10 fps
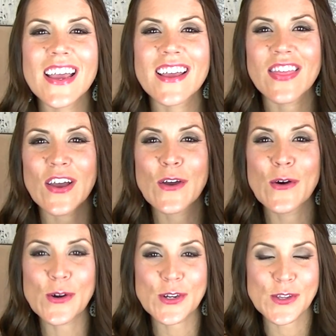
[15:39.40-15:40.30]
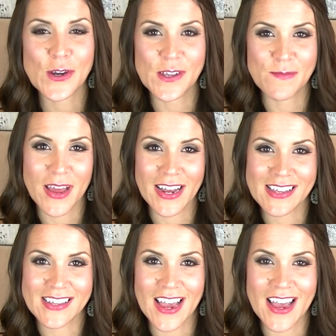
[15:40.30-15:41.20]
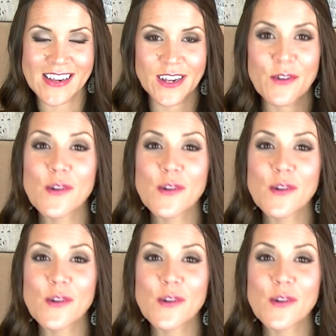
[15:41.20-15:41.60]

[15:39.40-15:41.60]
I hit the Gorgeous Cosmetics stand and